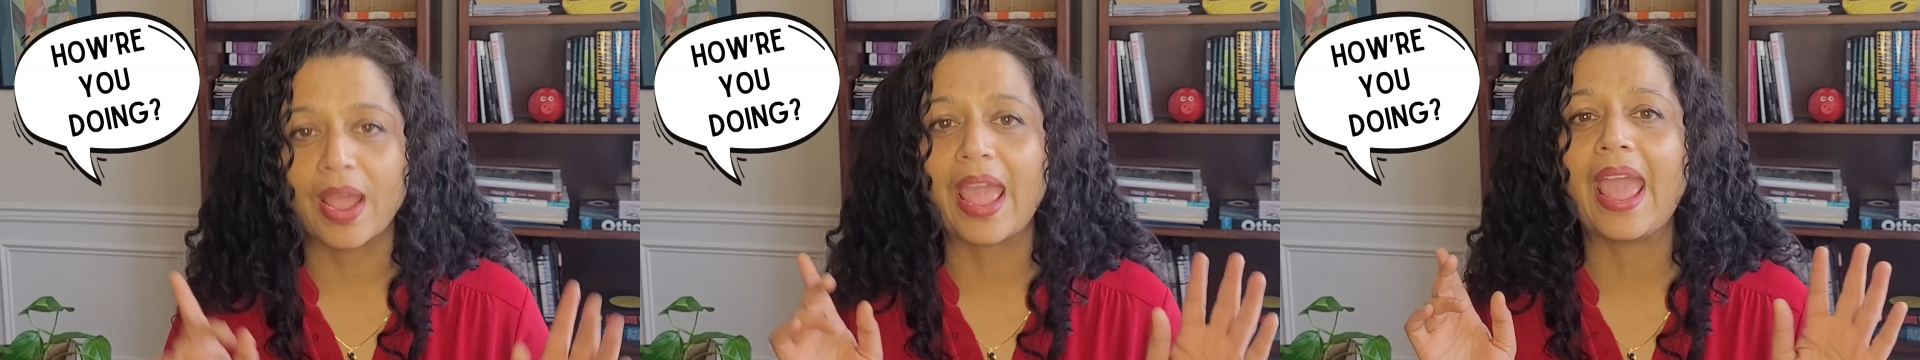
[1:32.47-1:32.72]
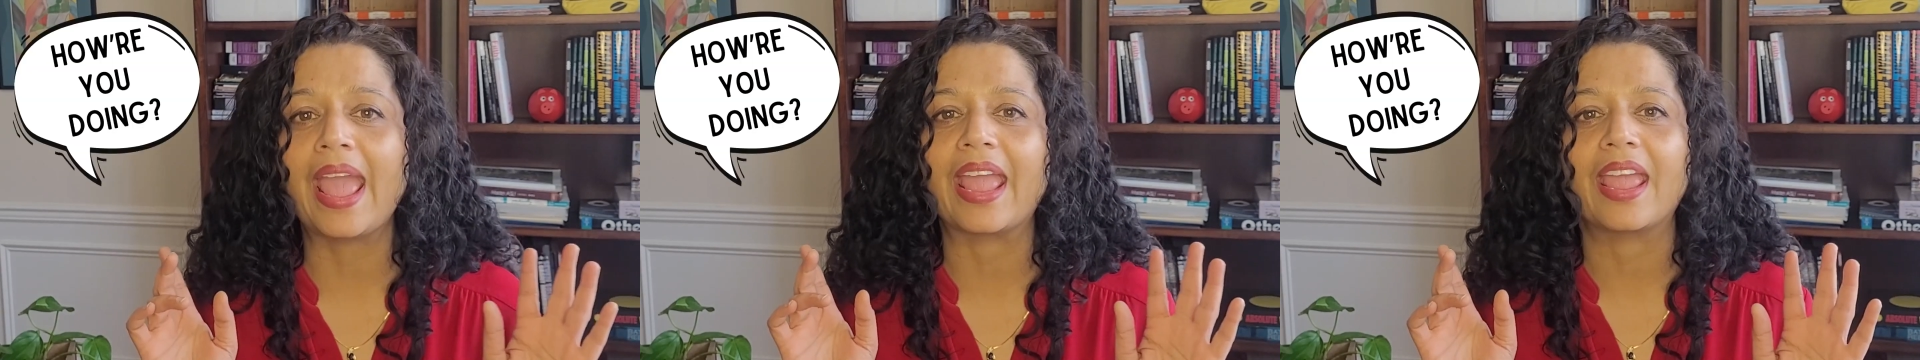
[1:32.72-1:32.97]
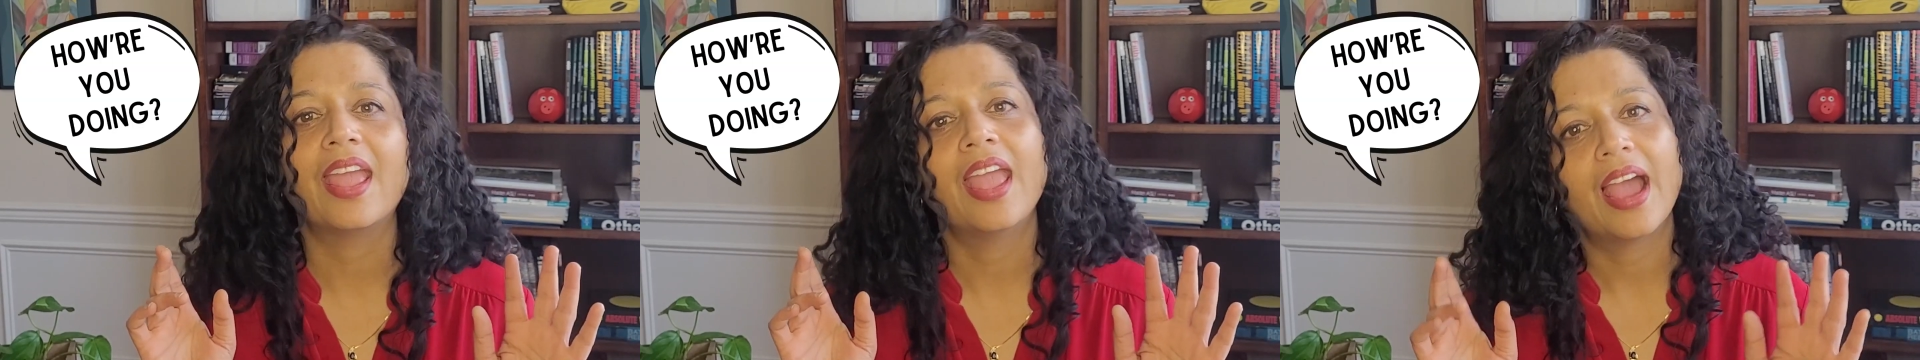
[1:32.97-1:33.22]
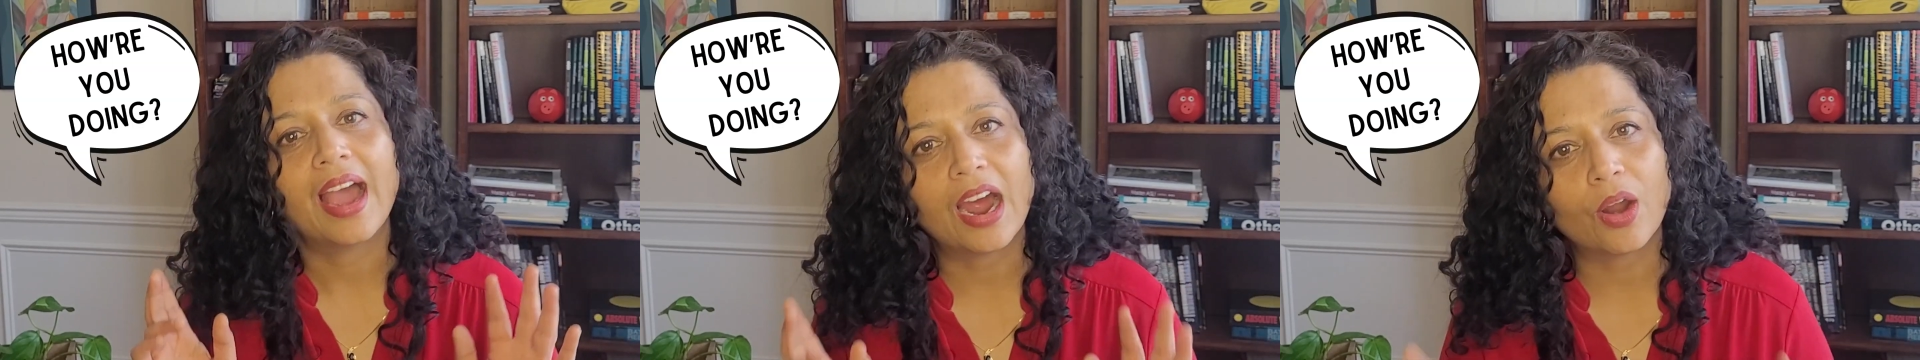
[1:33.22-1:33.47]
hey,
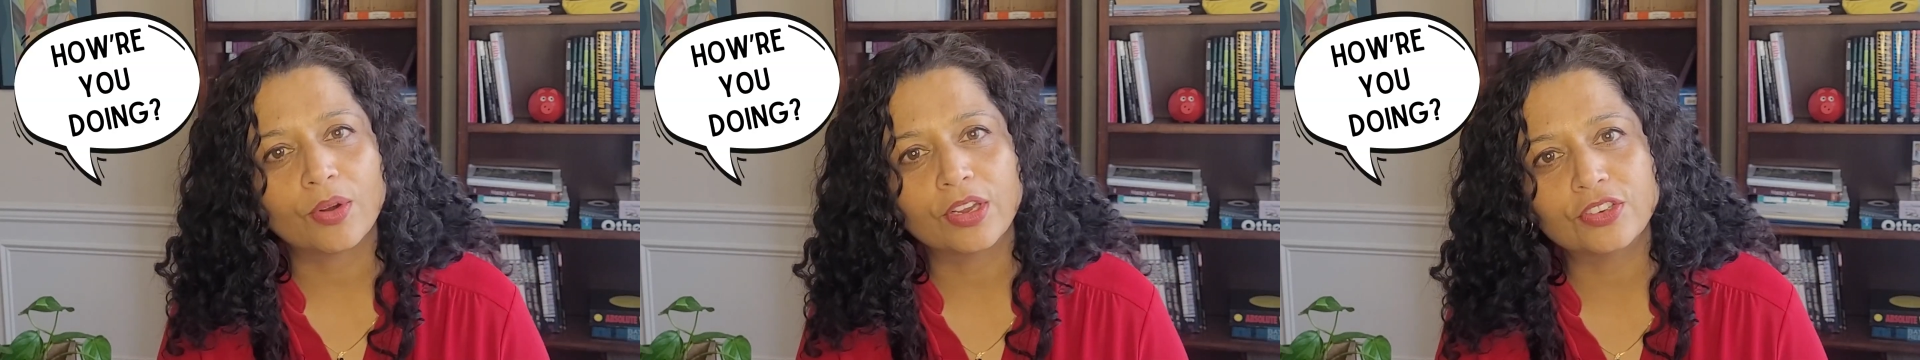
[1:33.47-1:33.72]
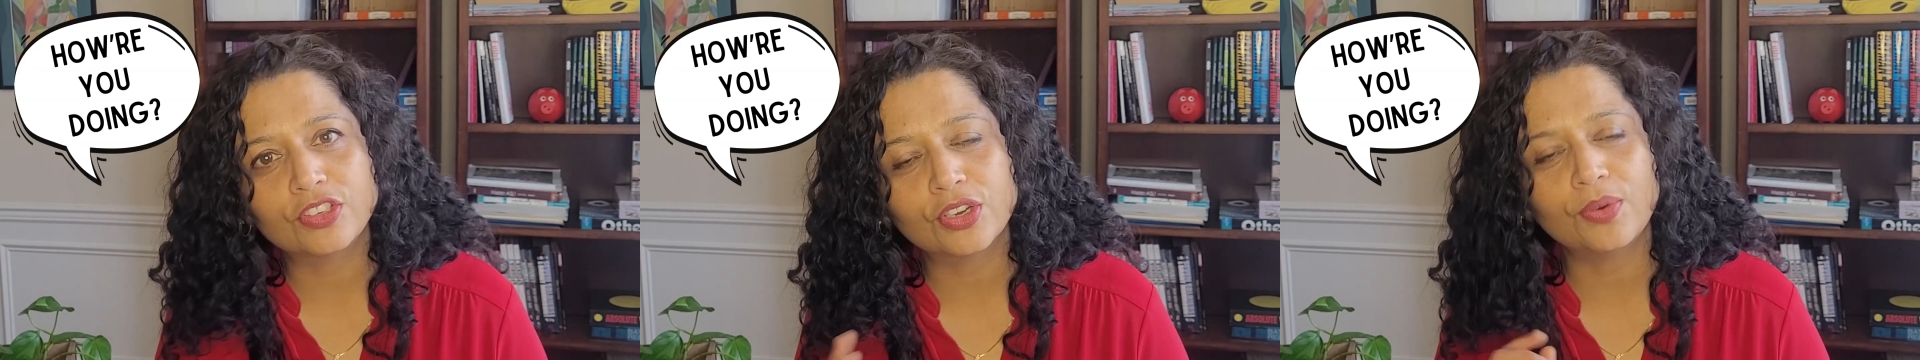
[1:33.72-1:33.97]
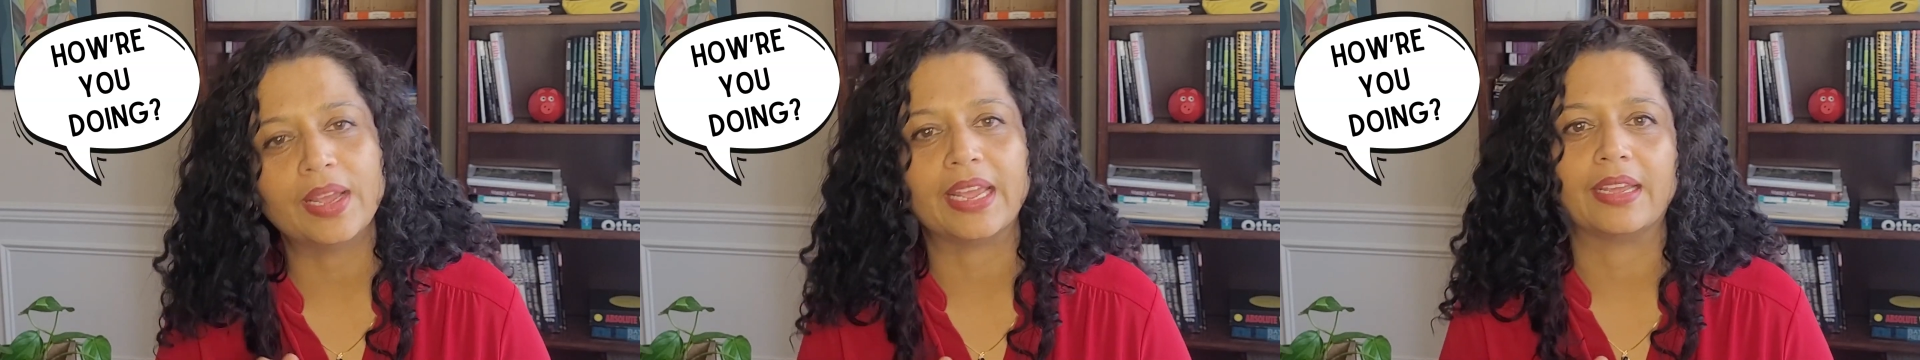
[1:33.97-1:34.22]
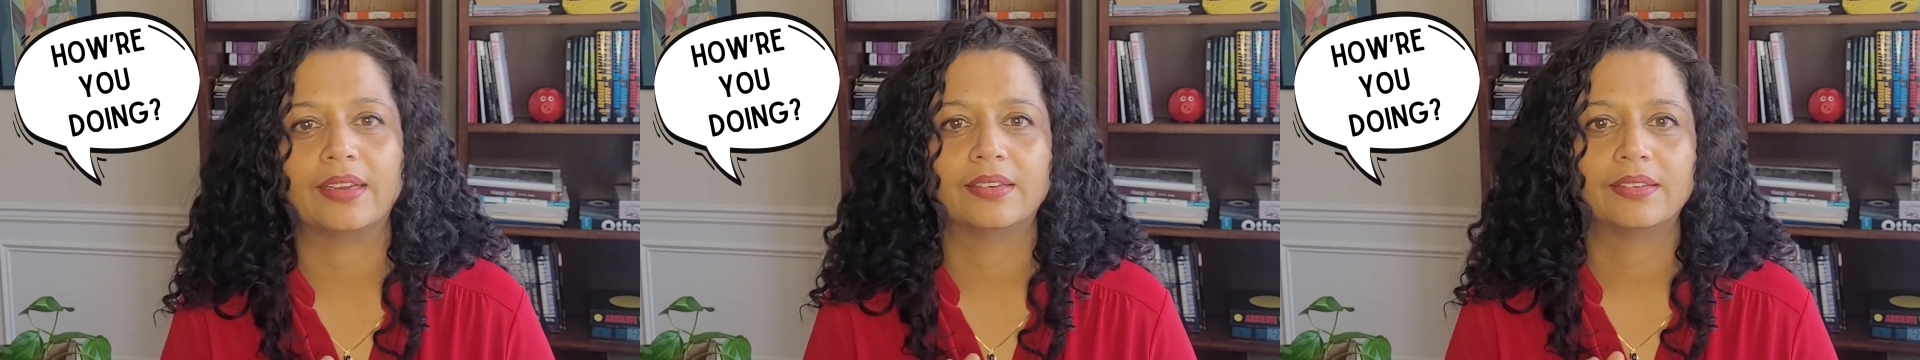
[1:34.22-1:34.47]
how are you
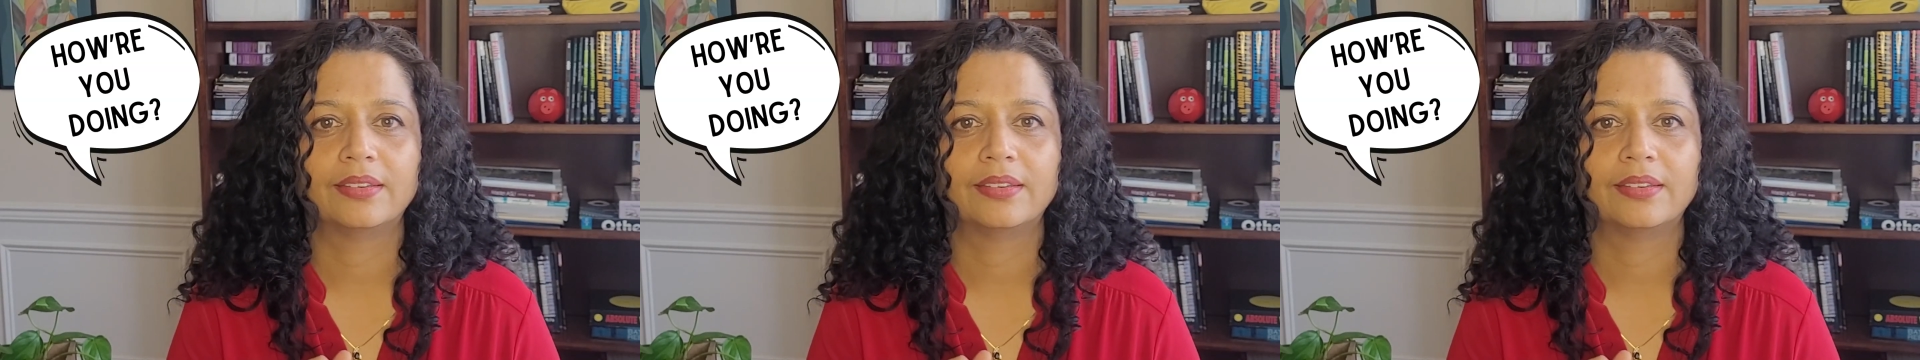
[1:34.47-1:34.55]
doing?